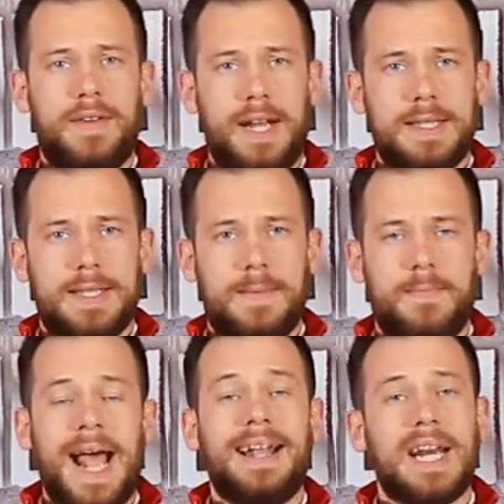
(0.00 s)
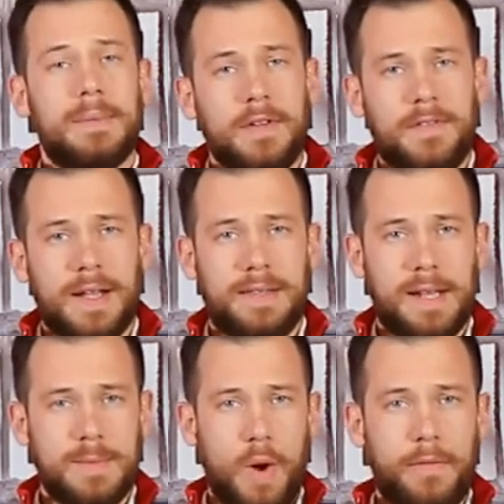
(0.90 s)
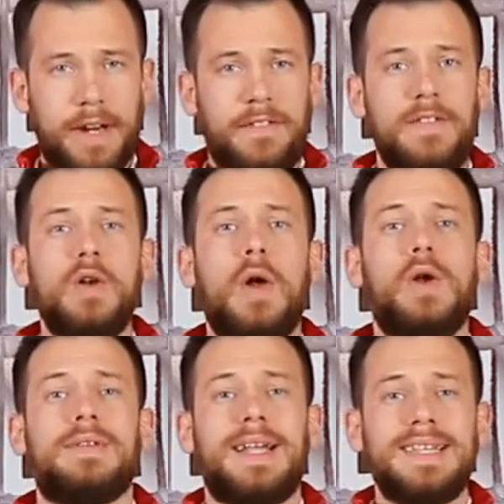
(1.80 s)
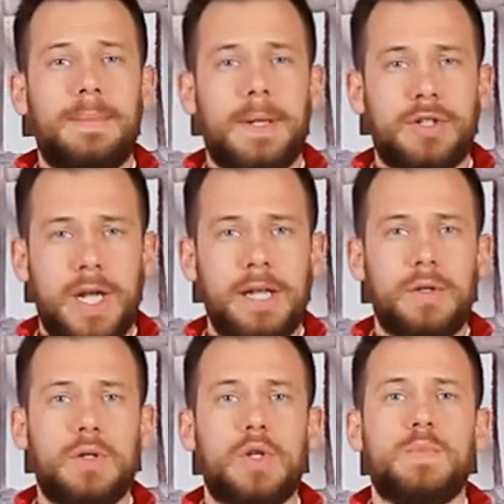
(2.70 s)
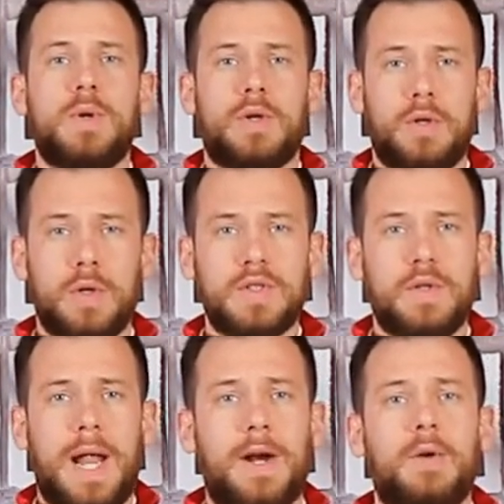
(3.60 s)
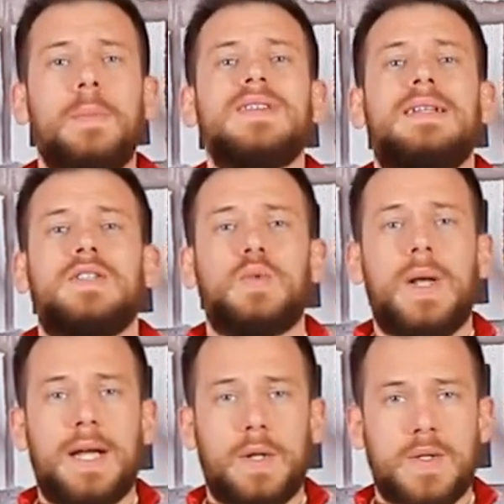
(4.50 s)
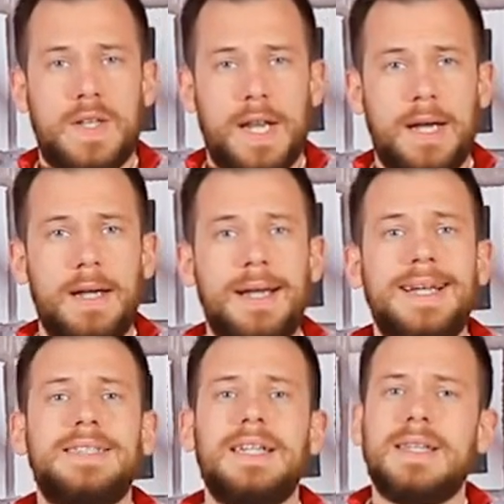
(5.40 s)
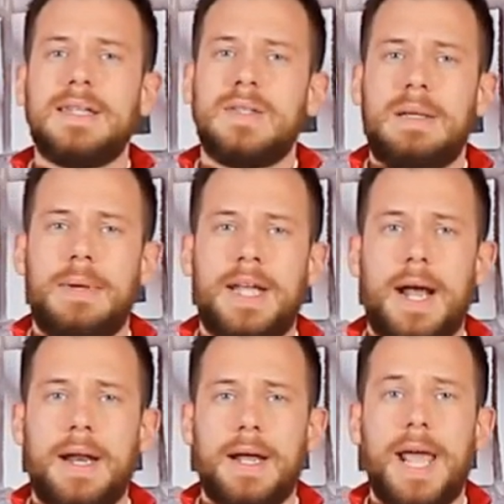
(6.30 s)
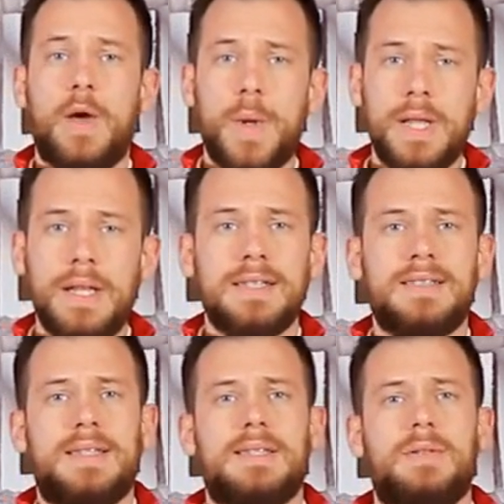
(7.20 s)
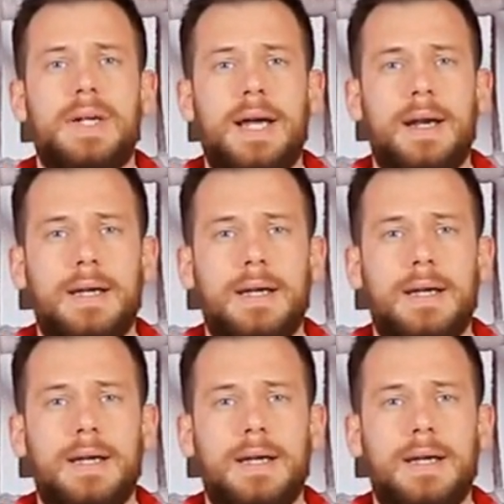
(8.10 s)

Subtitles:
In fact, we'll remove up to 80% of coarse dirt on the car body without any mechanical action, therefore without touching it. If